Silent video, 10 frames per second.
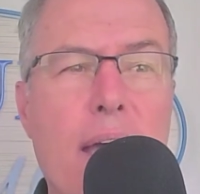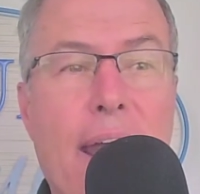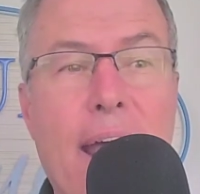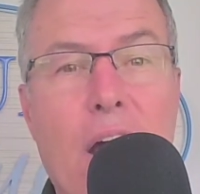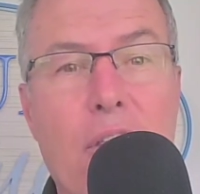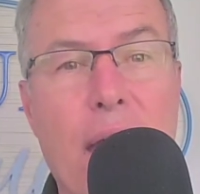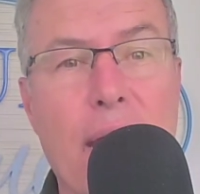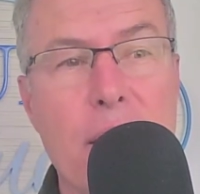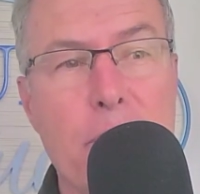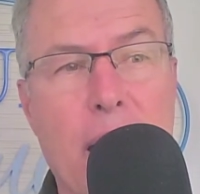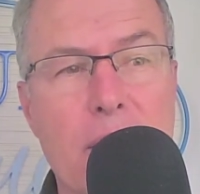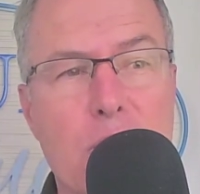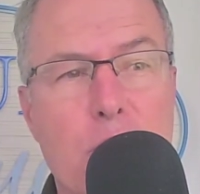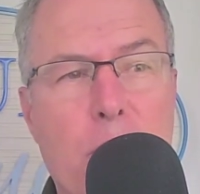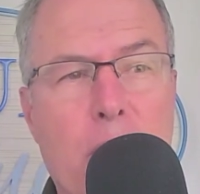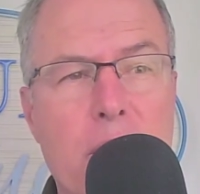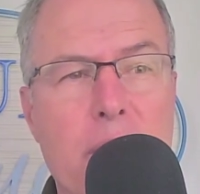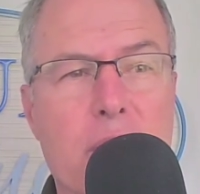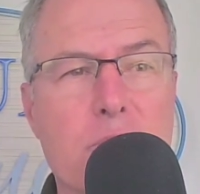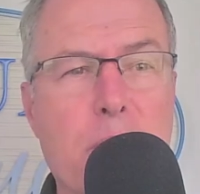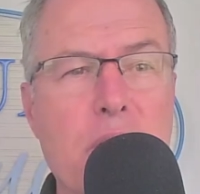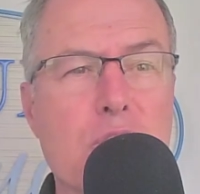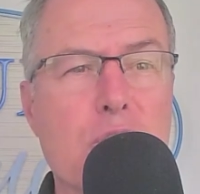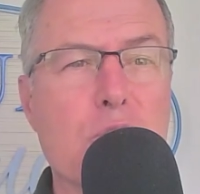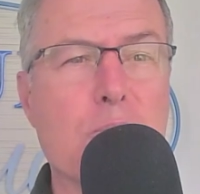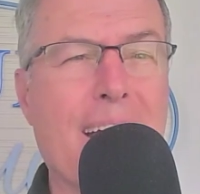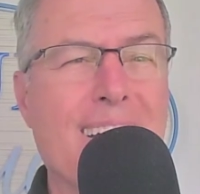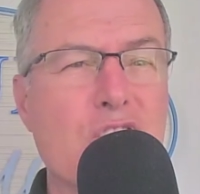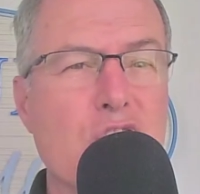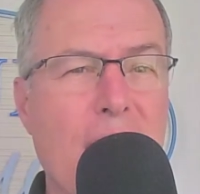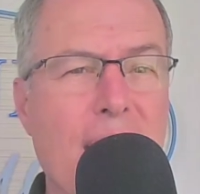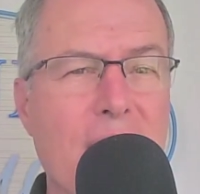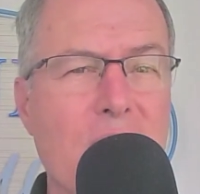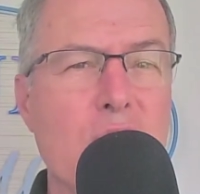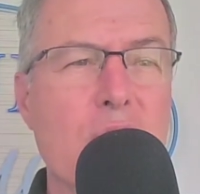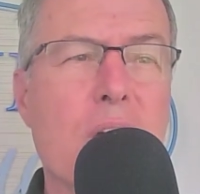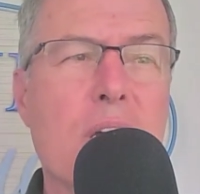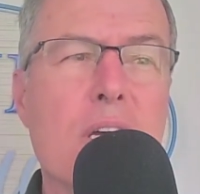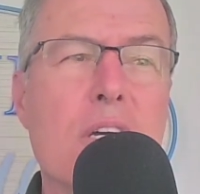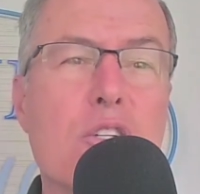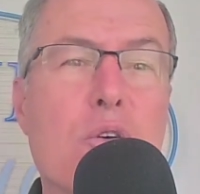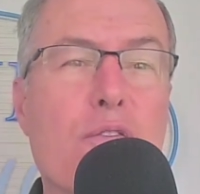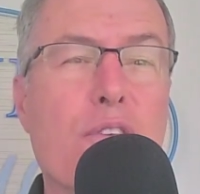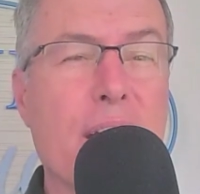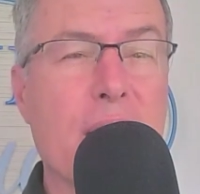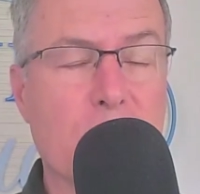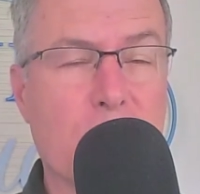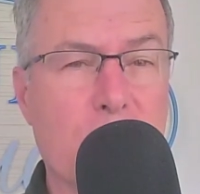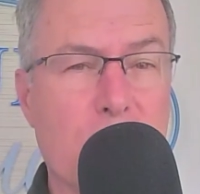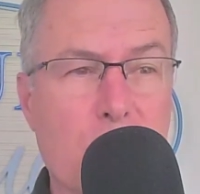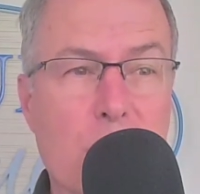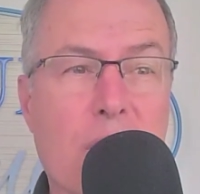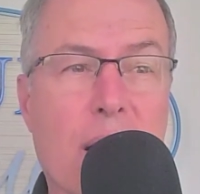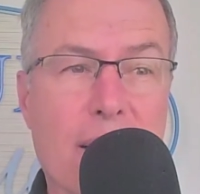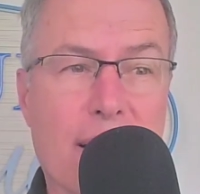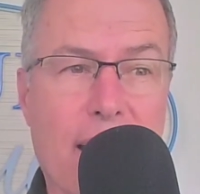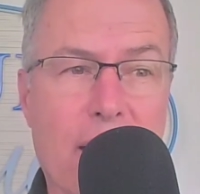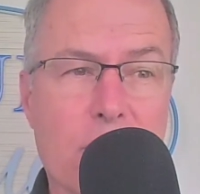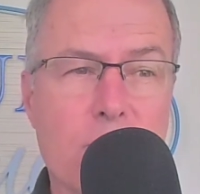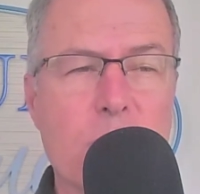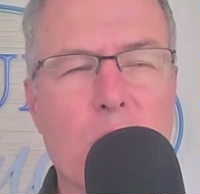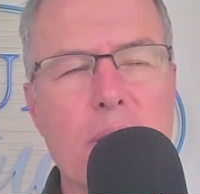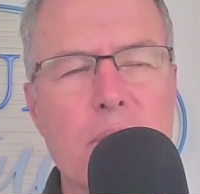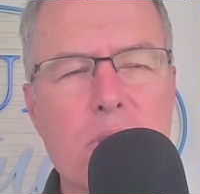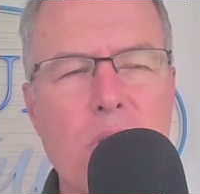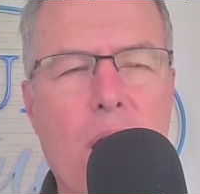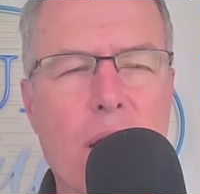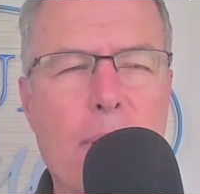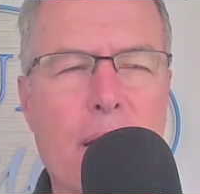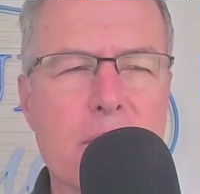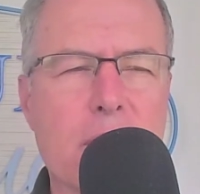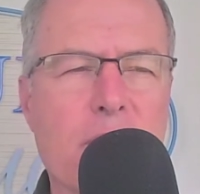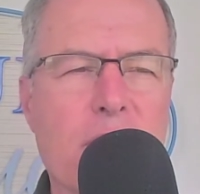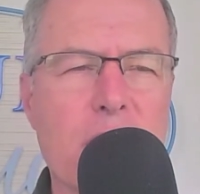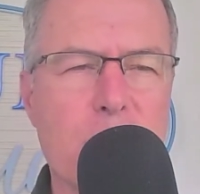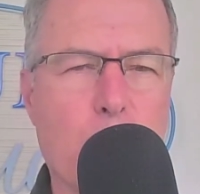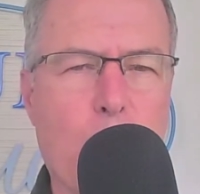and how that impact to your monthly expenditures might change your financial issues later. So let's talk about some of these